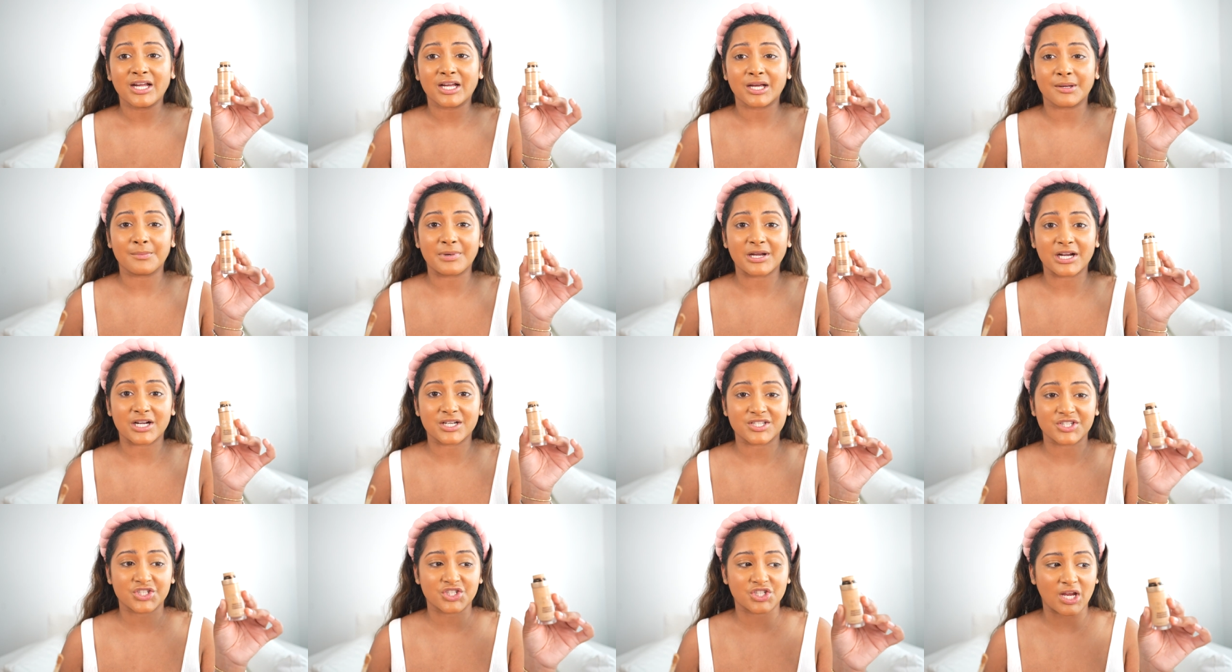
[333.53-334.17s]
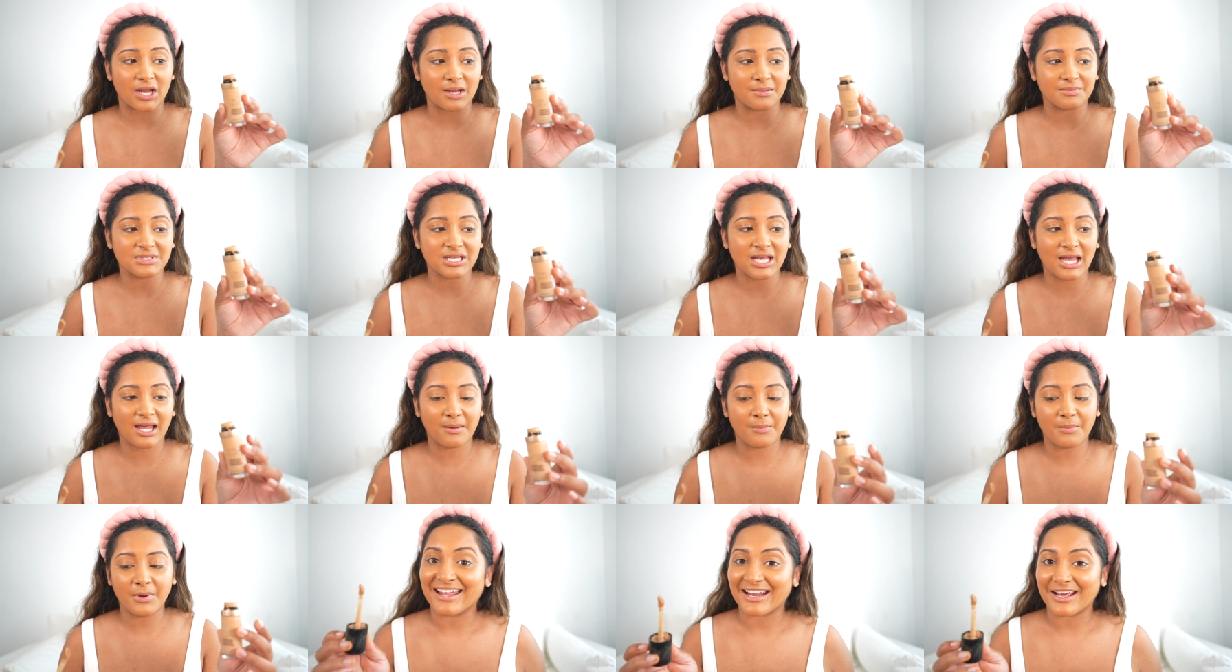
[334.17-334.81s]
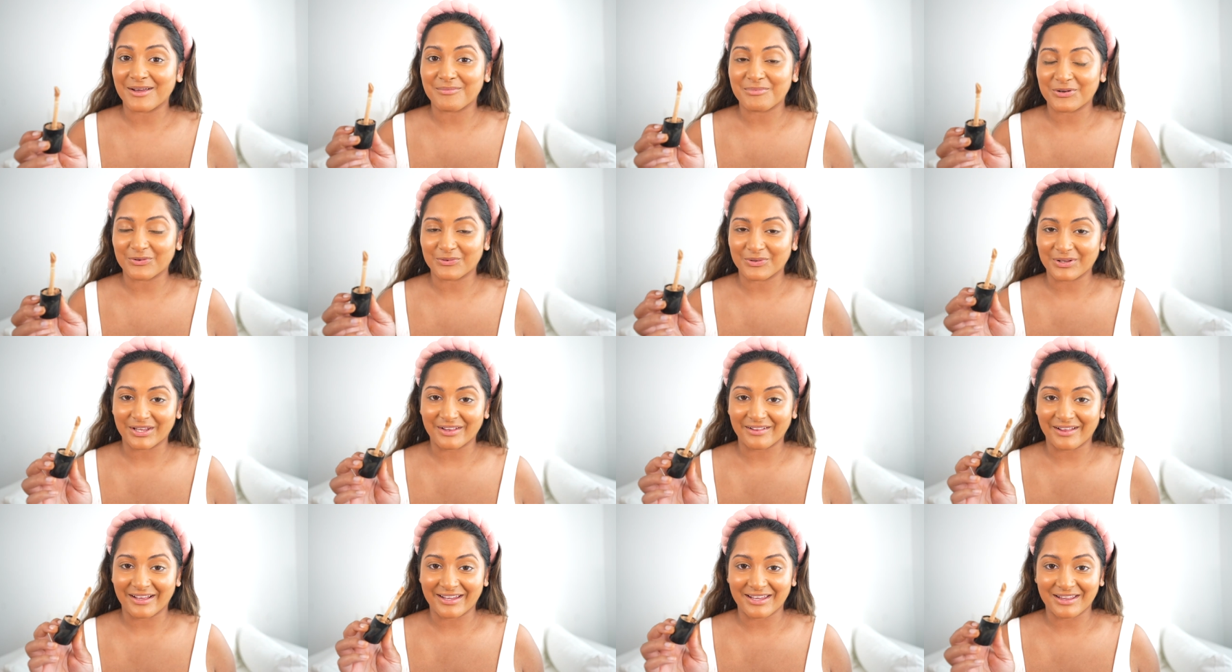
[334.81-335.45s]
compared to Shape Tape, and I've been
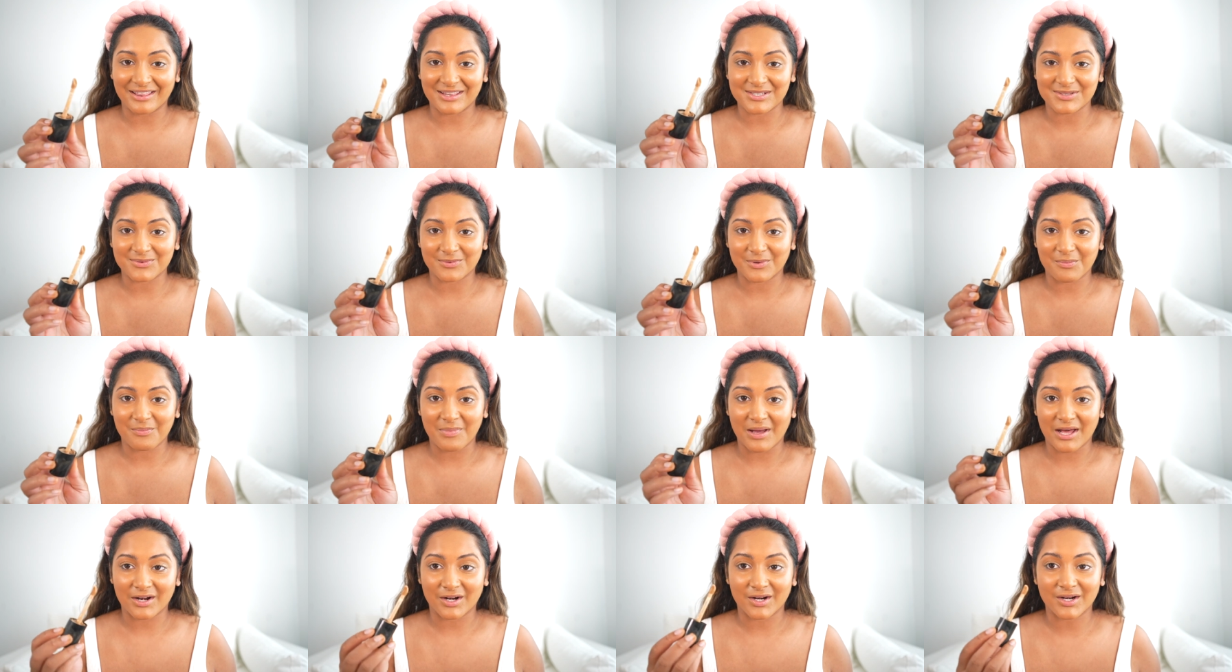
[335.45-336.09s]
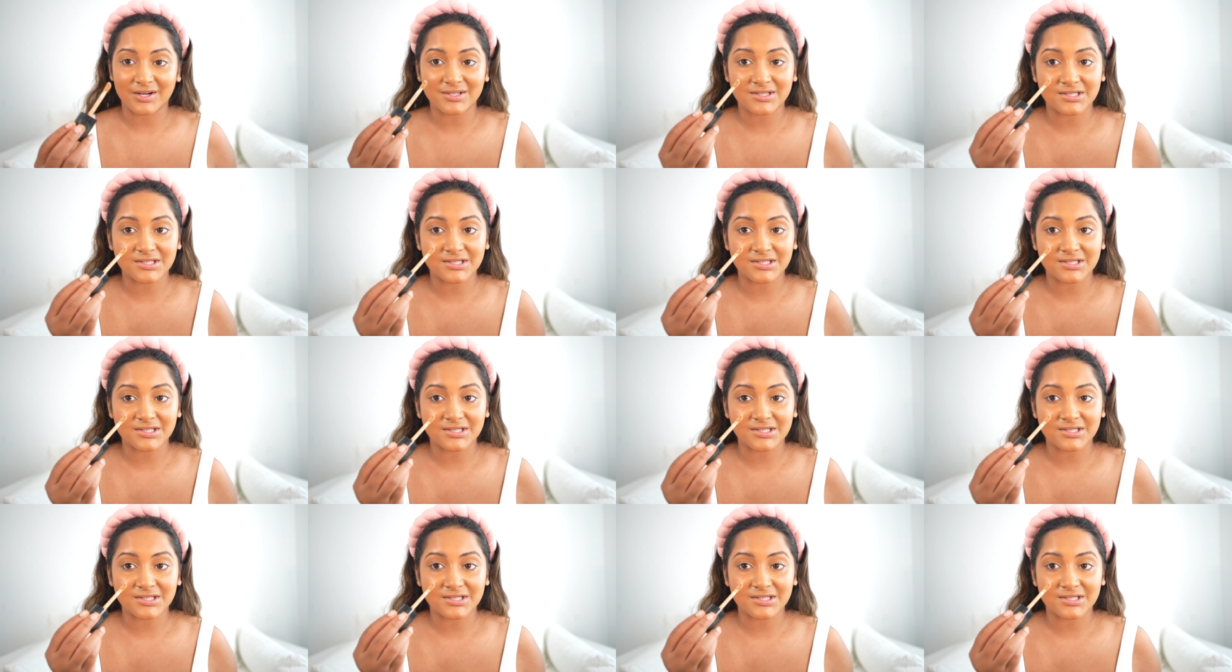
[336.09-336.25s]
really liking this one better.